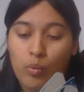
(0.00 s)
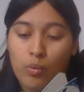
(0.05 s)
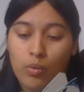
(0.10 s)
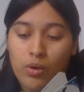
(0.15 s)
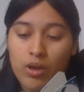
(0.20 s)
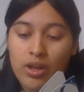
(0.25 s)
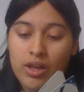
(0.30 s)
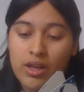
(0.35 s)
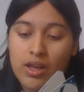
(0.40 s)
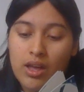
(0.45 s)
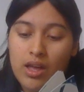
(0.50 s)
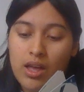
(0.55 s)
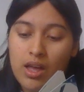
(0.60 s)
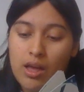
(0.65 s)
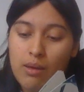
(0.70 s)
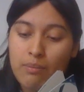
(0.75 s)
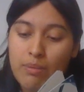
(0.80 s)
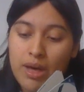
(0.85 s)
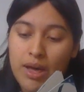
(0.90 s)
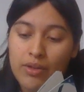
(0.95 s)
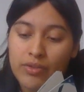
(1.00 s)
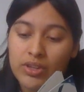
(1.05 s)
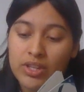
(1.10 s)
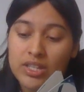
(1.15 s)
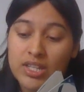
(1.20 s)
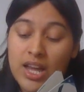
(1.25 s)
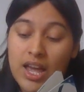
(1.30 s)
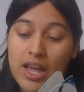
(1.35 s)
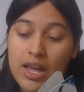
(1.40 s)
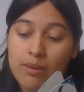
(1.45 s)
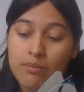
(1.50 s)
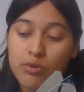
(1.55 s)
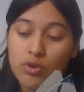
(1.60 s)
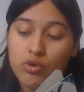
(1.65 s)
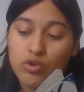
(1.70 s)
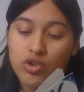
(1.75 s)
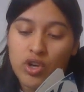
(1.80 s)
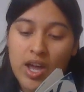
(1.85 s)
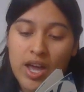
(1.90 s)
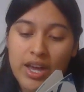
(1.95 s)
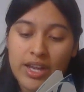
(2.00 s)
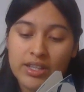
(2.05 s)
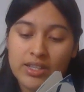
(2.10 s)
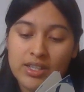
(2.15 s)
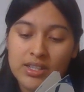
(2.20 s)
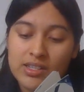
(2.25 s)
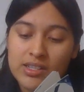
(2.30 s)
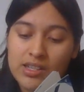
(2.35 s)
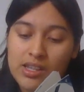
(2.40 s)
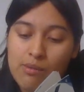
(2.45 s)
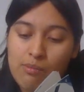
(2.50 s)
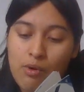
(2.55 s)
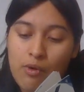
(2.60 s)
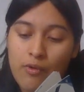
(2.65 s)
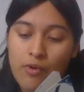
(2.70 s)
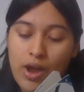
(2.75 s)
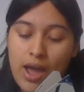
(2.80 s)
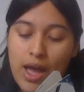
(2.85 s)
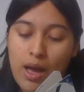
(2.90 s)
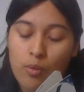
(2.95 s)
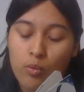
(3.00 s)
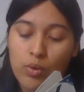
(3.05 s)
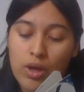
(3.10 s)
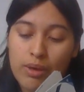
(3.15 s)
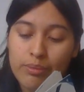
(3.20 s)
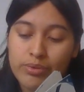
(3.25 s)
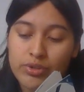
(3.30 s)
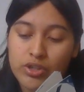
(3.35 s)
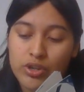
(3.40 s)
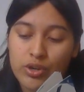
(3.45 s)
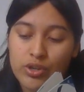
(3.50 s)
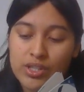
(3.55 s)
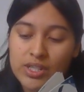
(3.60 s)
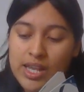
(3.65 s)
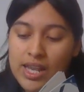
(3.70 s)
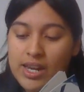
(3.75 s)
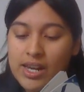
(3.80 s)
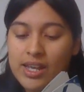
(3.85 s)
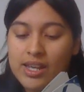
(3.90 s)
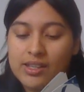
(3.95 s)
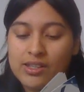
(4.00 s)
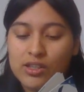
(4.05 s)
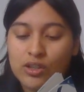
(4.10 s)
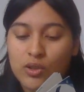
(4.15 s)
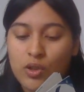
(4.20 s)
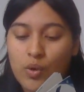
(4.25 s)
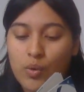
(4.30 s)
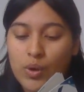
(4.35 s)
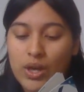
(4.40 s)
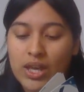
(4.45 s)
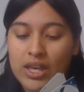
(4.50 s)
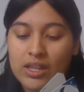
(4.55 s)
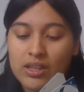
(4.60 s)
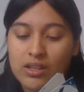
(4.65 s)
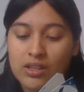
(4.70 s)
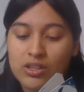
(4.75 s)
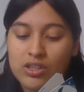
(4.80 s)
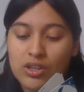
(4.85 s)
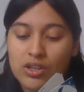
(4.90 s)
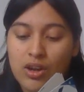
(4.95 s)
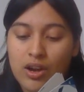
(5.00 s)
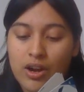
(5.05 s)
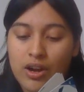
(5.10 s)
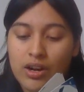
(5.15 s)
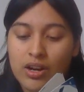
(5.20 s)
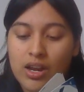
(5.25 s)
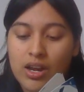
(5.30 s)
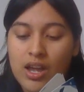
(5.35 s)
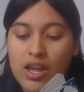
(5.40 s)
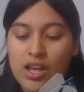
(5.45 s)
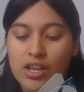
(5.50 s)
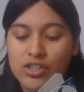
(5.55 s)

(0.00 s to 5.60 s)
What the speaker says: What about the time you tried to sleep over at Webster's and his glowing in the dark